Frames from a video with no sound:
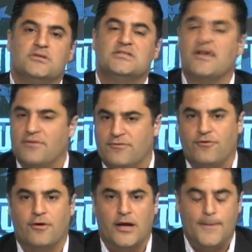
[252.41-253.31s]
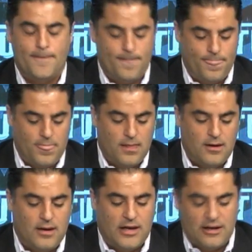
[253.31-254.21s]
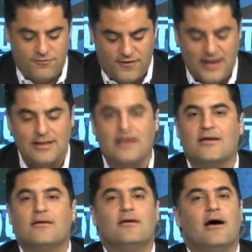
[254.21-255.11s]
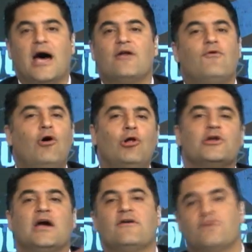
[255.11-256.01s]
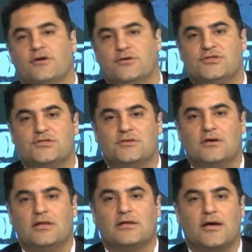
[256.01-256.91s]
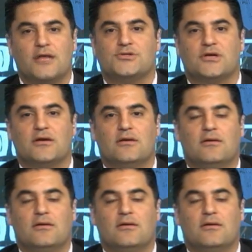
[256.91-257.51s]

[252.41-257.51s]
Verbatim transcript: Seven for eight. And then finally, out of all the governors in the country,